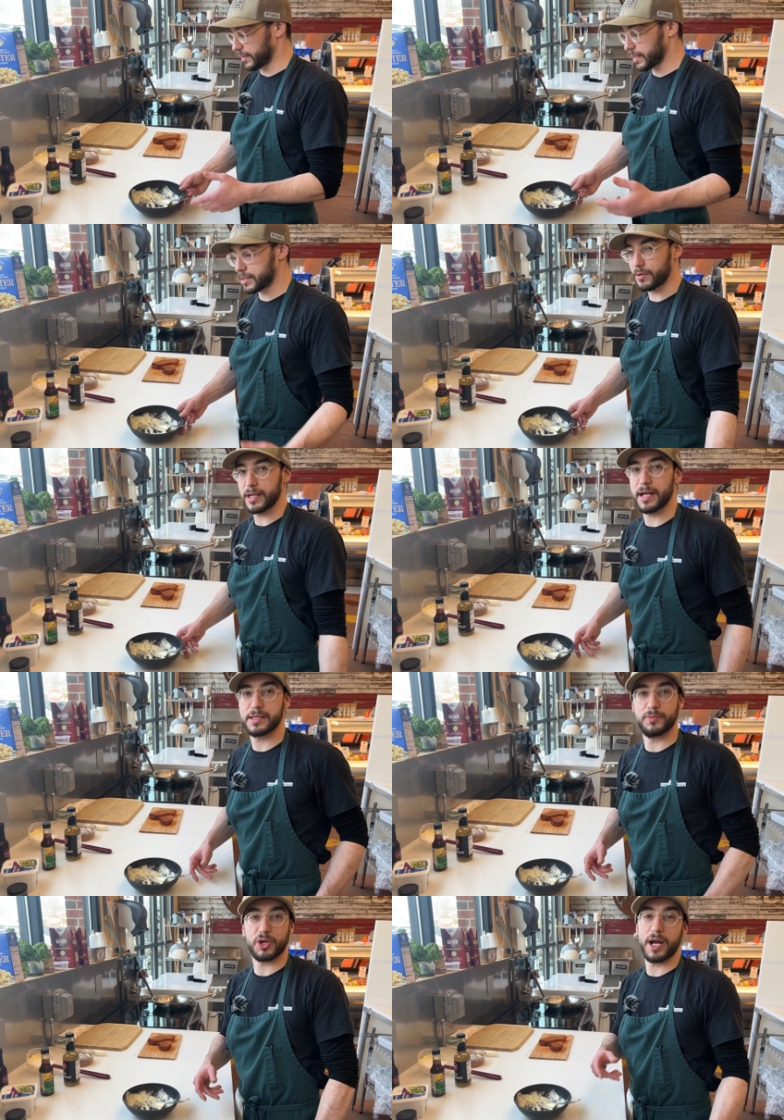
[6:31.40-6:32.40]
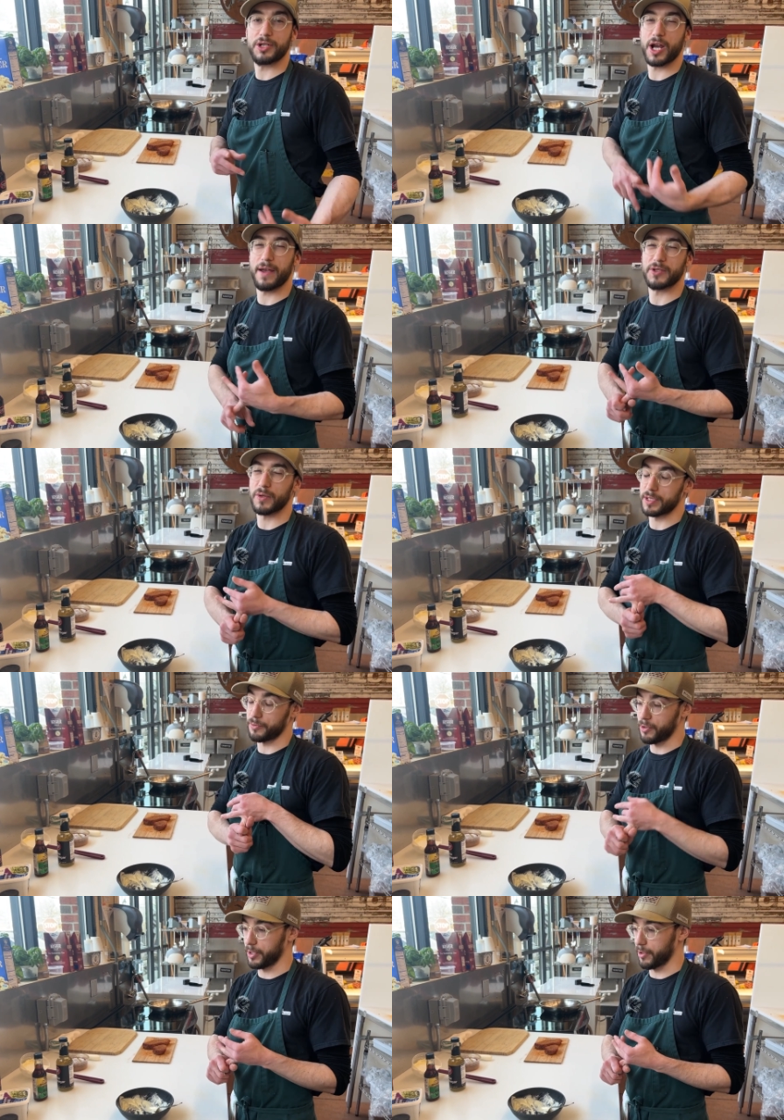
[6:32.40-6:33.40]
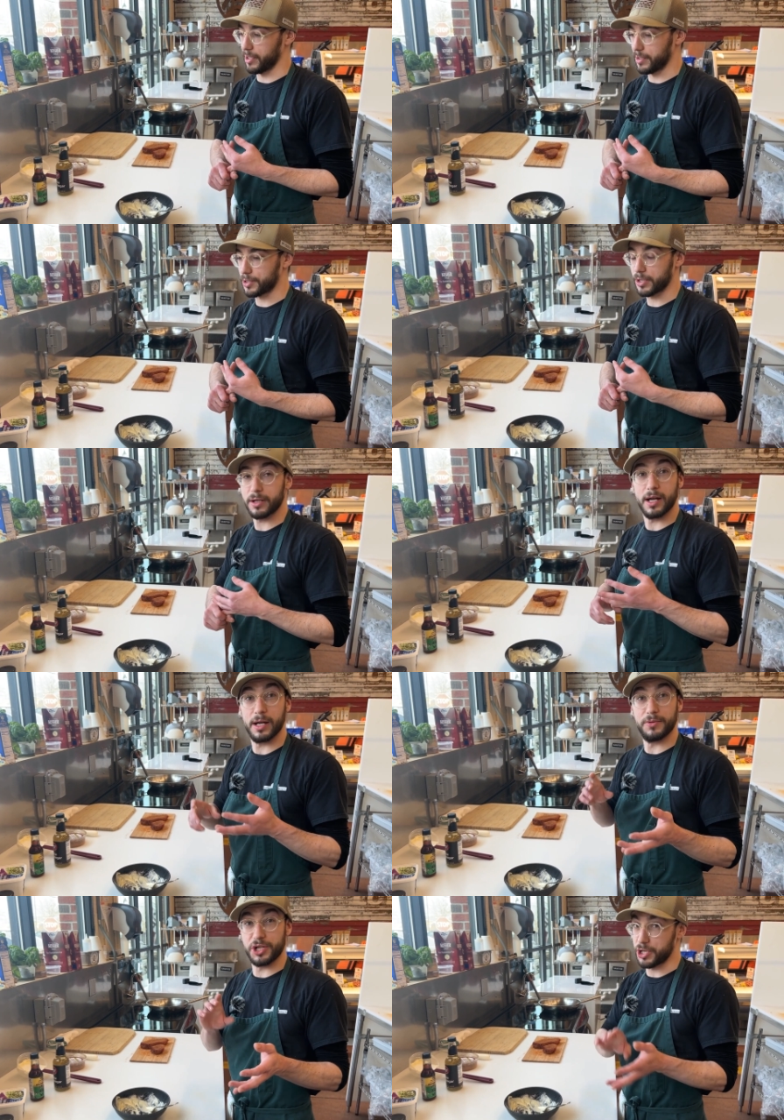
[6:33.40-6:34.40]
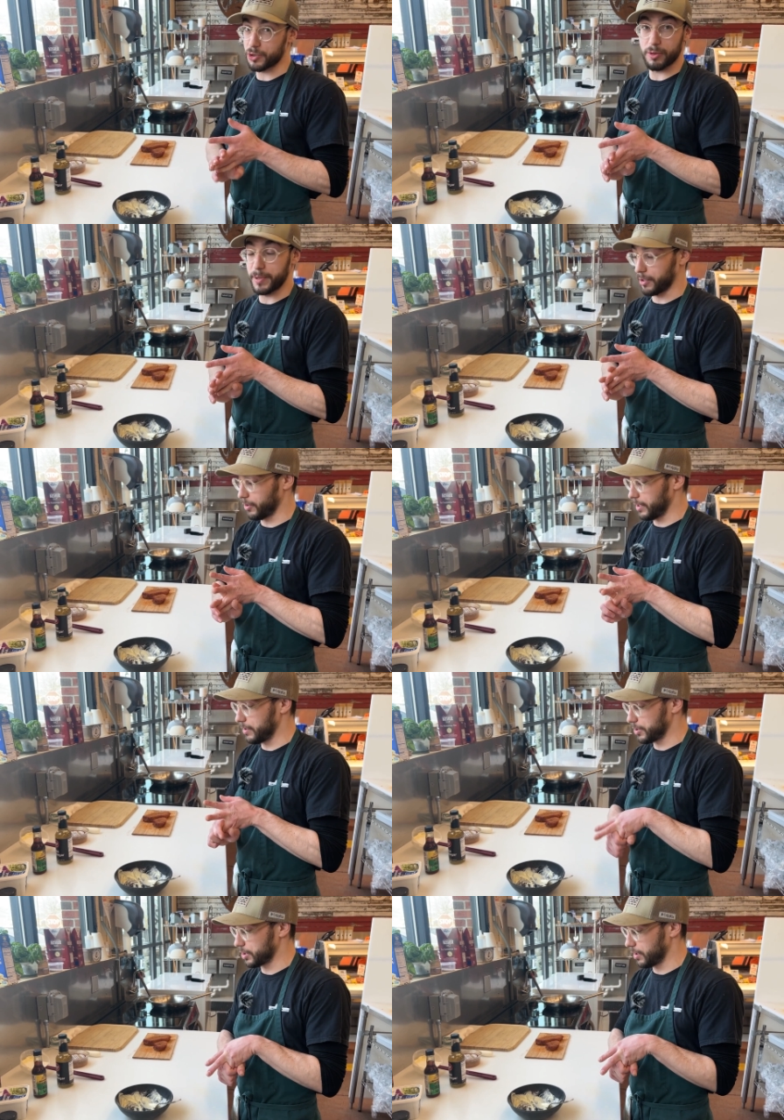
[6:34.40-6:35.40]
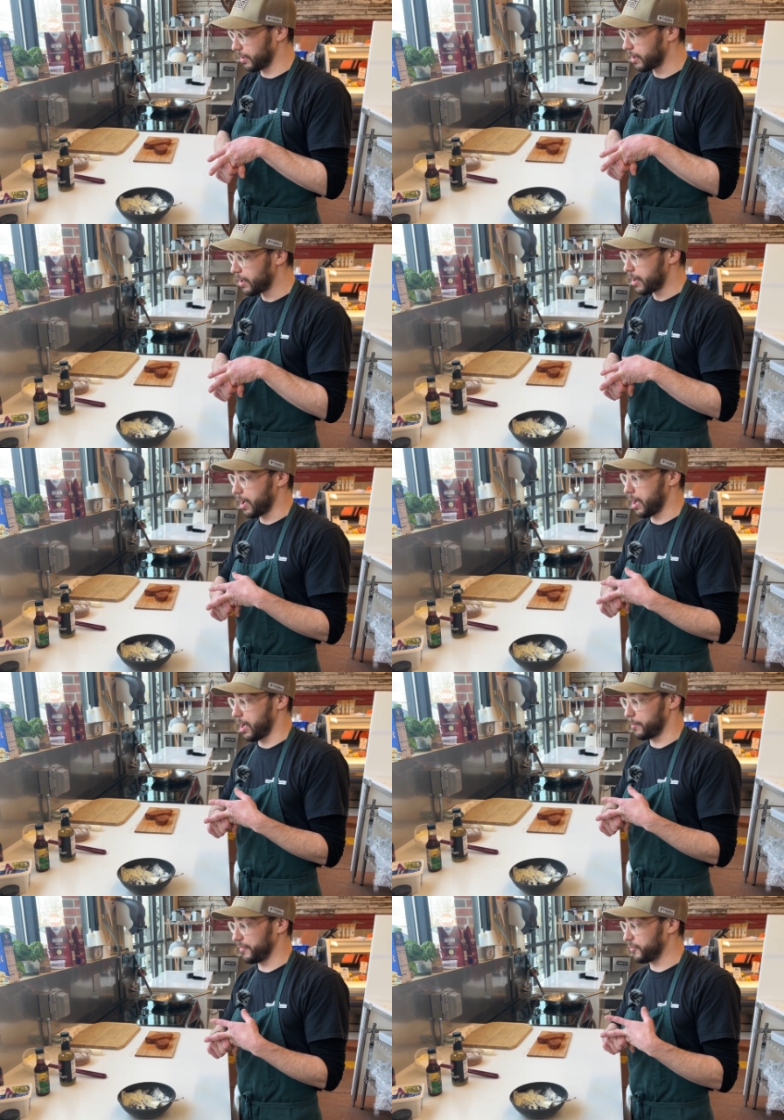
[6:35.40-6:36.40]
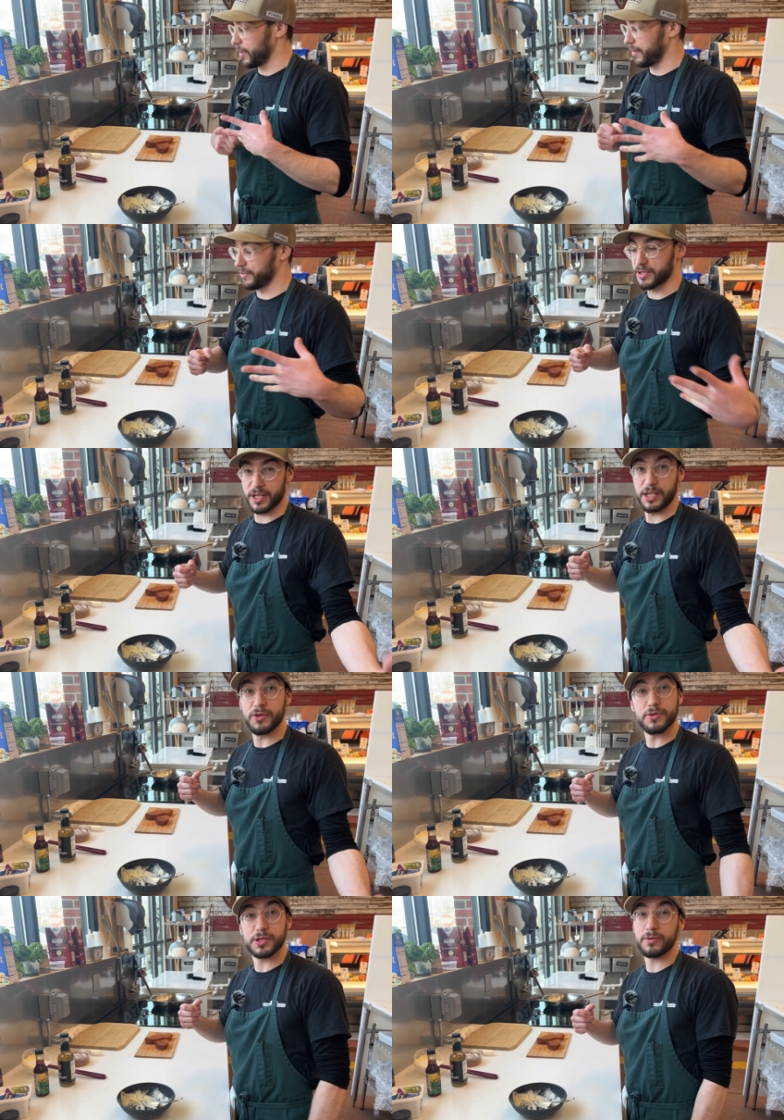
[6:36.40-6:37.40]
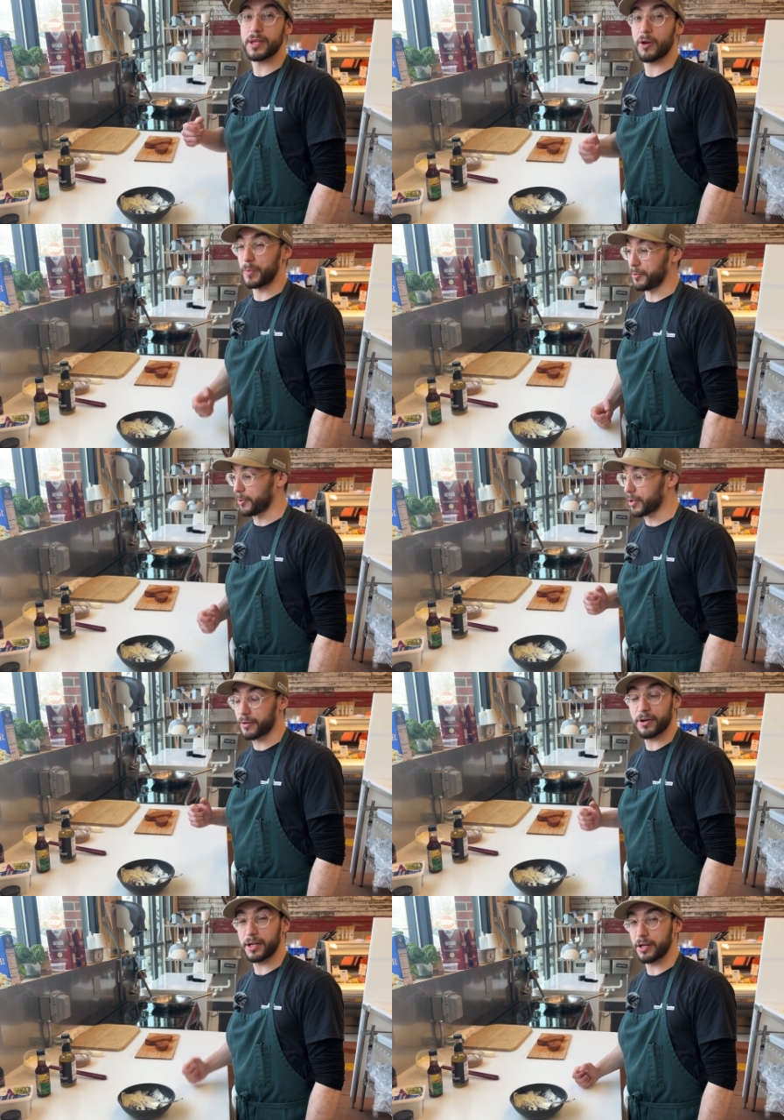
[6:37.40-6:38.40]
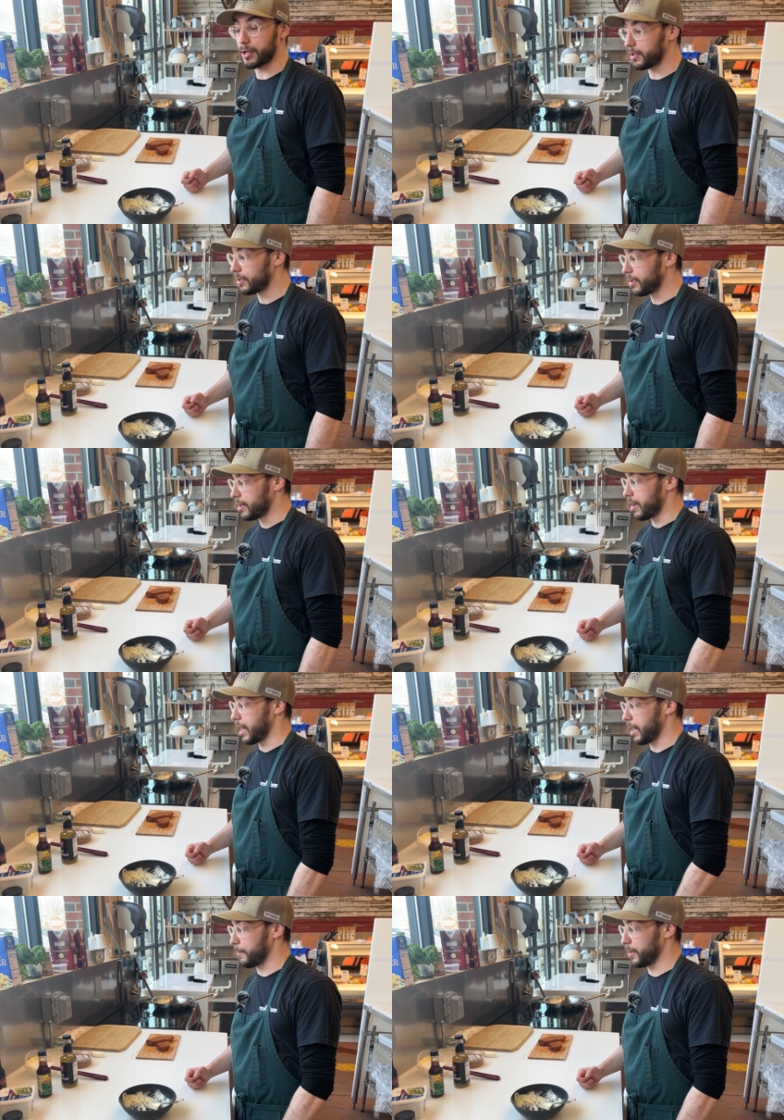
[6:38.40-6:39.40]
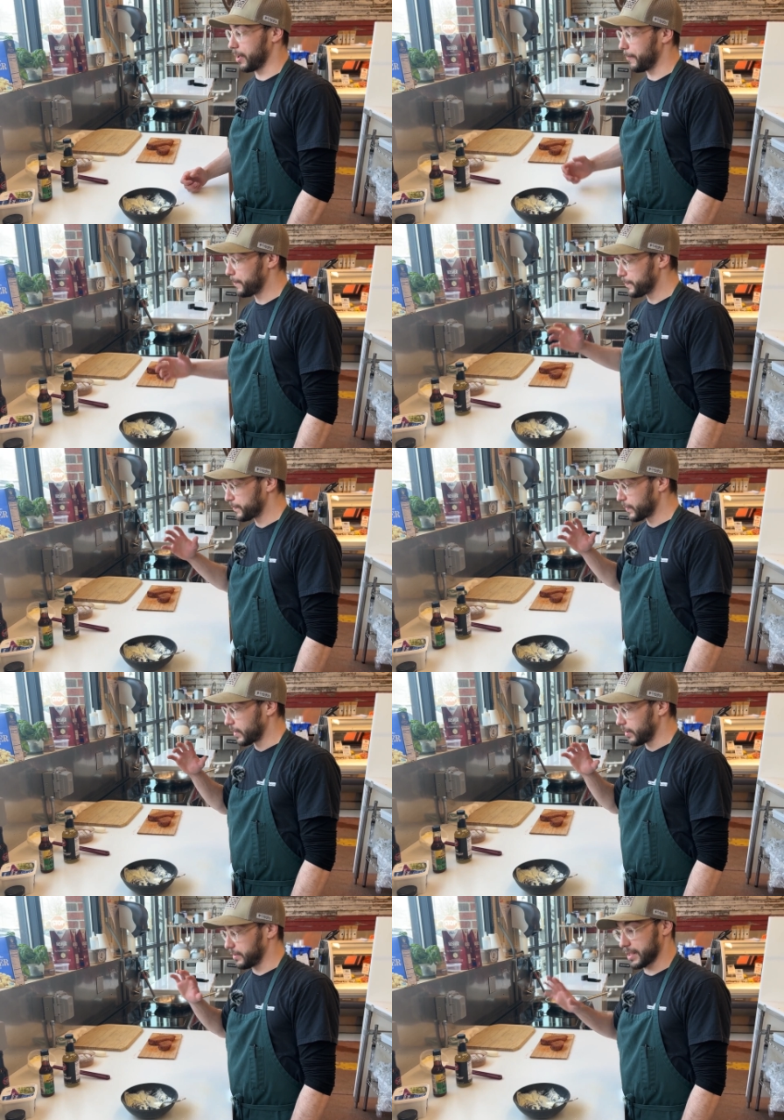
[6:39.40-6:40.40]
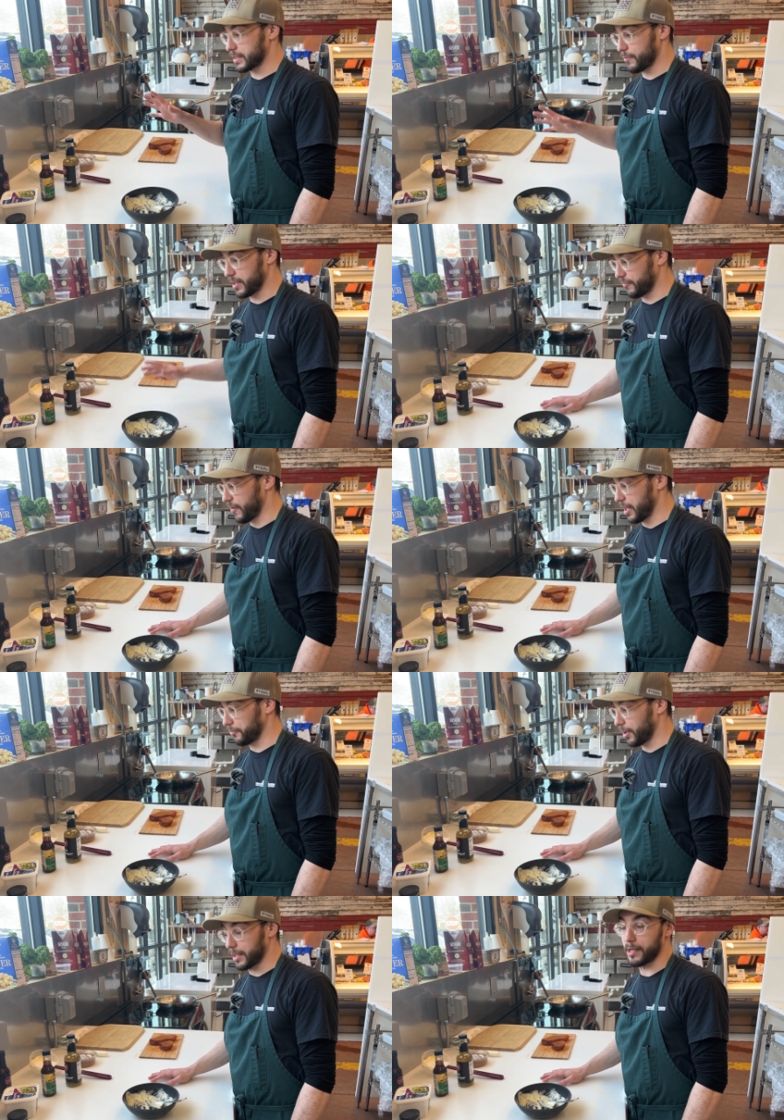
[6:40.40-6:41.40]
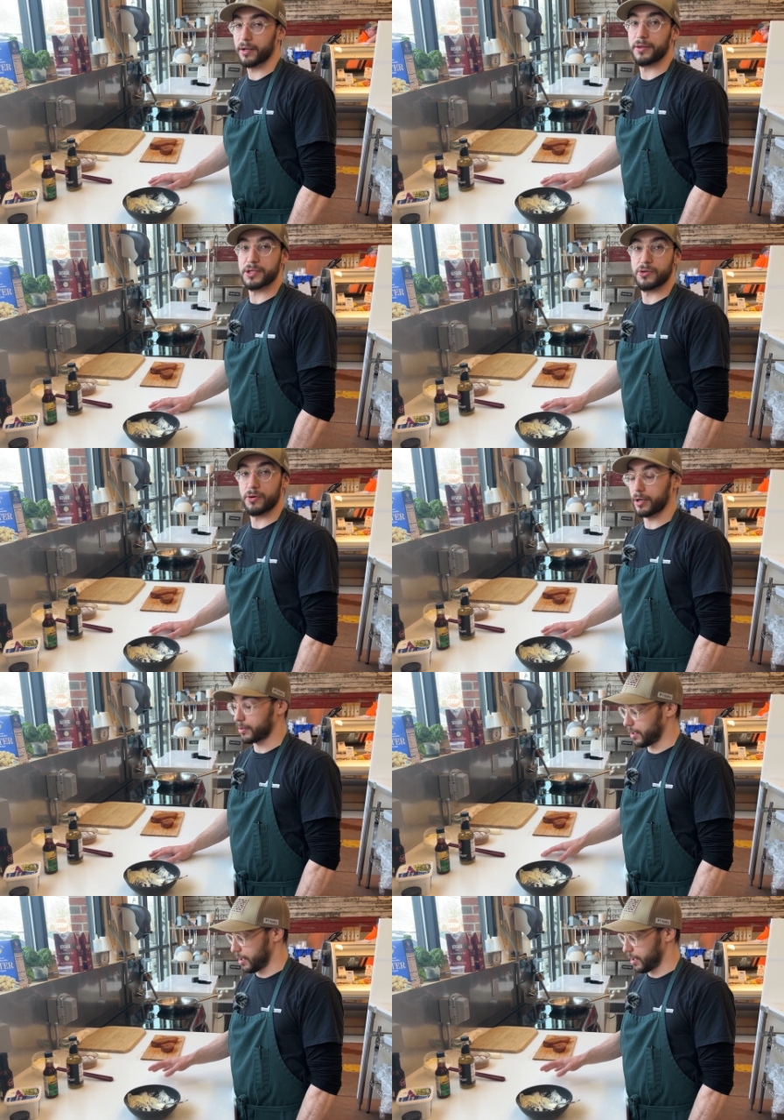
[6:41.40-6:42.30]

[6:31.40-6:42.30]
this, you can add some dried chives to it. It's a really great addition. Ginger would be a great addition. If you have things like yuzu, that would be really, really good. But things that we can find right here in the store,